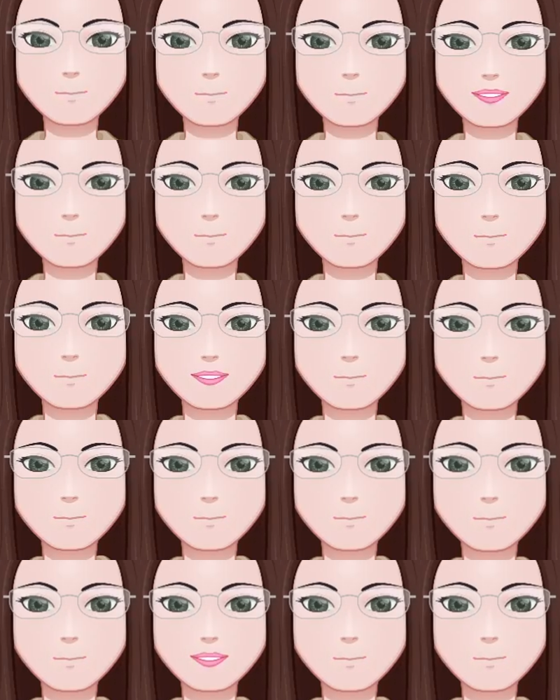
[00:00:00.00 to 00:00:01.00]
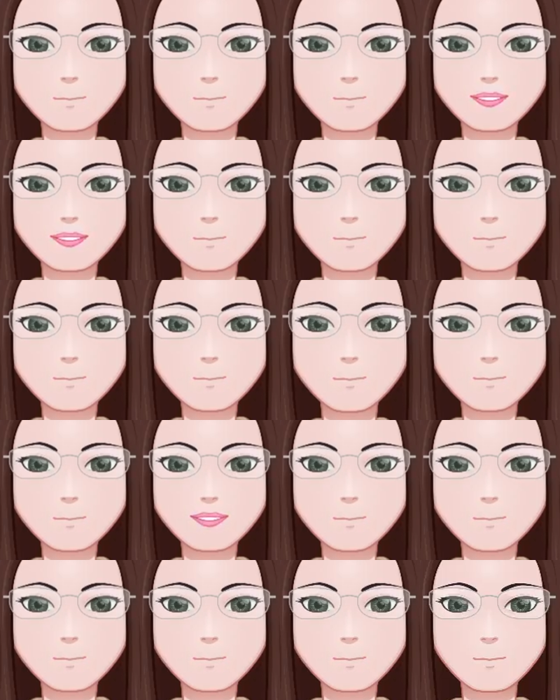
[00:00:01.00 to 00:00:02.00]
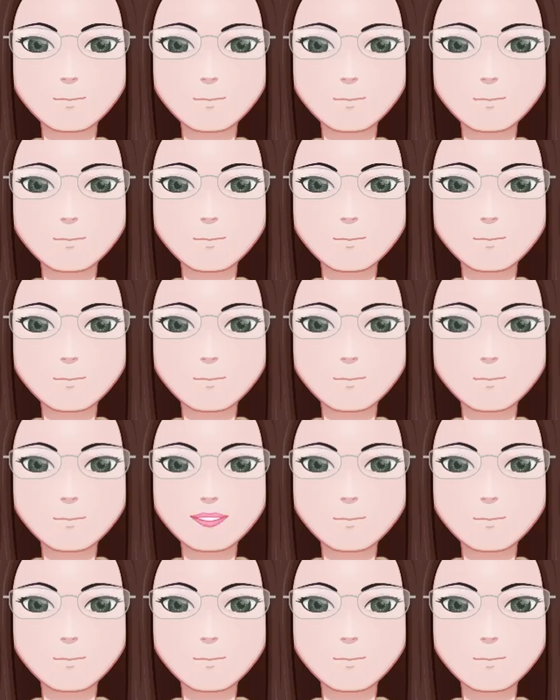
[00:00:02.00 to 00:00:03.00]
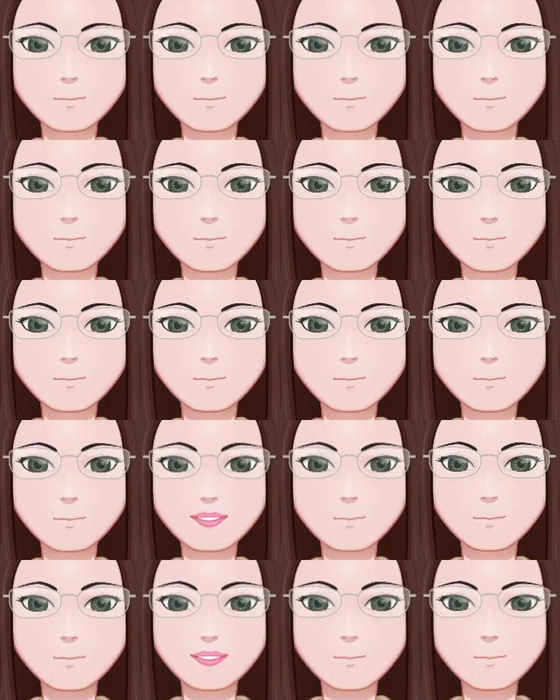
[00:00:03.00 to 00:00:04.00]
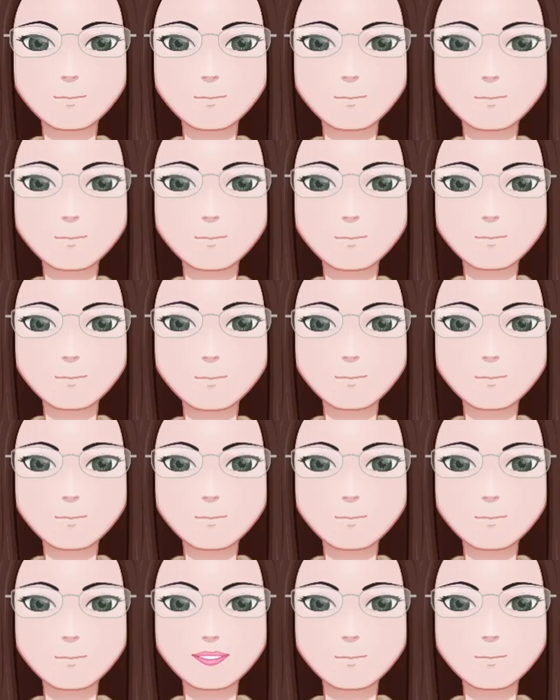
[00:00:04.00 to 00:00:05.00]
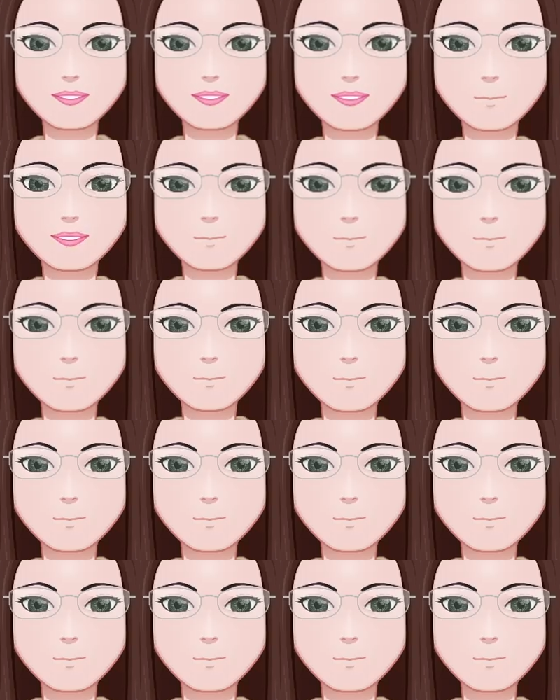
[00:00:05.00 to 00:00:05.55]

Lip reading: kind of clumps, can't really put them in the pin cushion in clumps because then you can't separate them one by one to get them out.